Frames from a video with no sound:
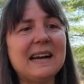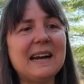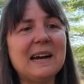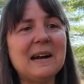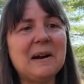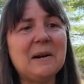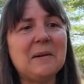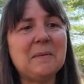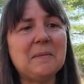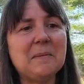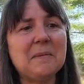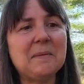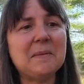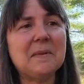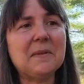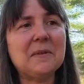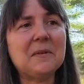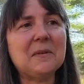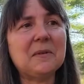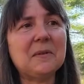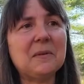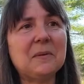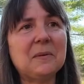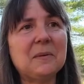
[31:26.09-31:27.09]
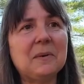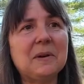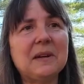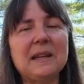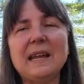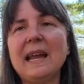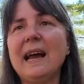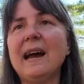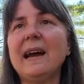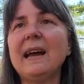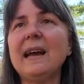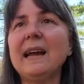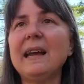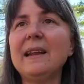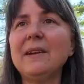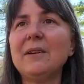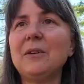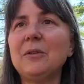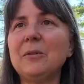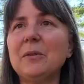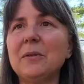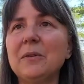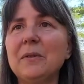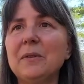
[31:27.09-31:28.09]

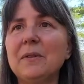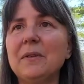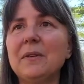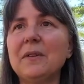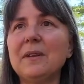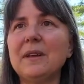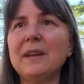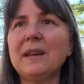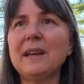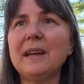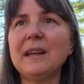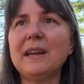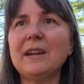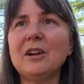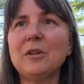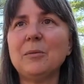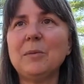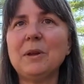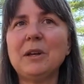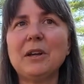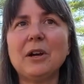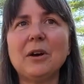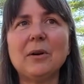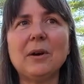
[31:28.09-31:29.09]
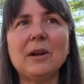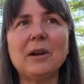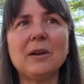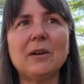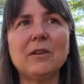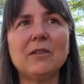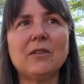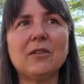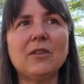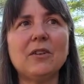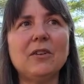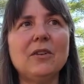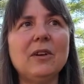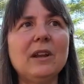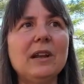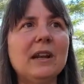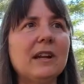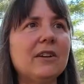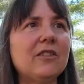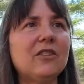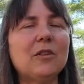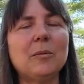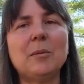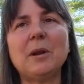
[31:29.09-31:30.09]
and it'll be going soon,
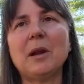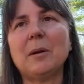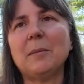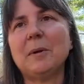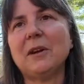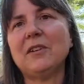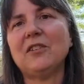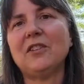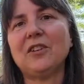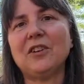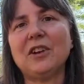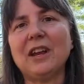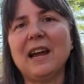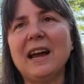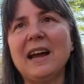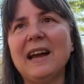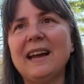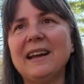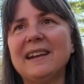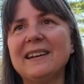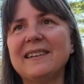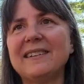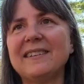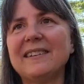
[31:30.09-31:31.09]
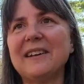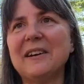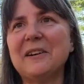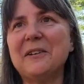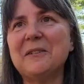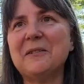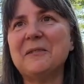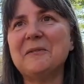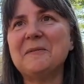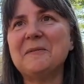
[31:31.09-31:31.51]
and it should be our best year yet. So